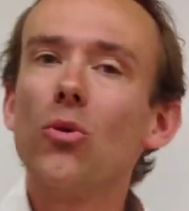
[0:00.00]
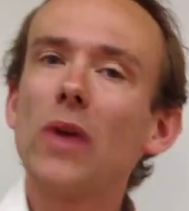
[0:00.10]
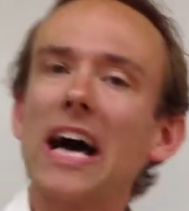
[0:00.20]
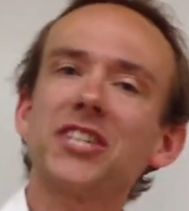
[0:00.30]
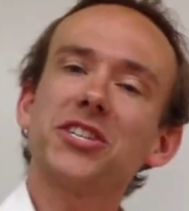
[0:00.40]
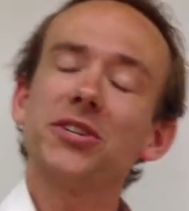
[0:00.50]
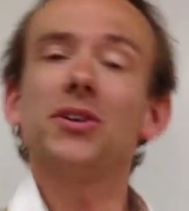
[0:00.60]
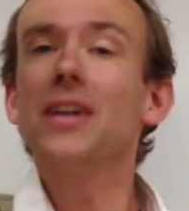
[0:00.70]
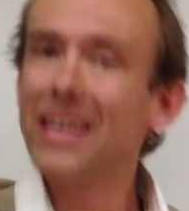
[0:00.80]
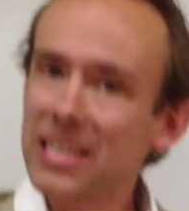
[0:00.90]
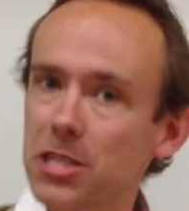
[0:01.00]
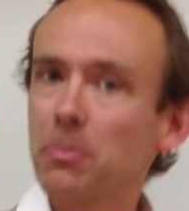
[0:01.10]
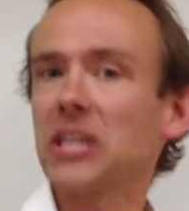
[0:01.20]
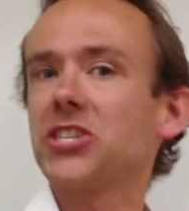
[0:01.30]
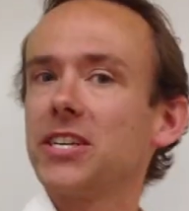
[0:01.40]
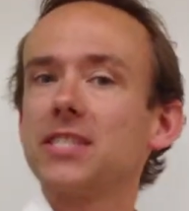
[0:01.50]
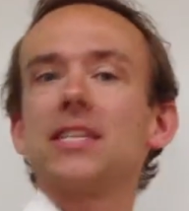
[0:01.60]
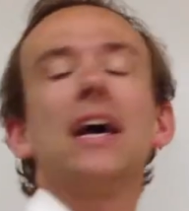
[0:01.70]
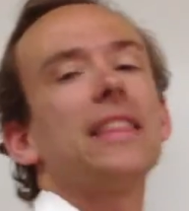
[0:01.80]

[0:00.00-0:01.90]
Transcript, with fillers: rational expressions.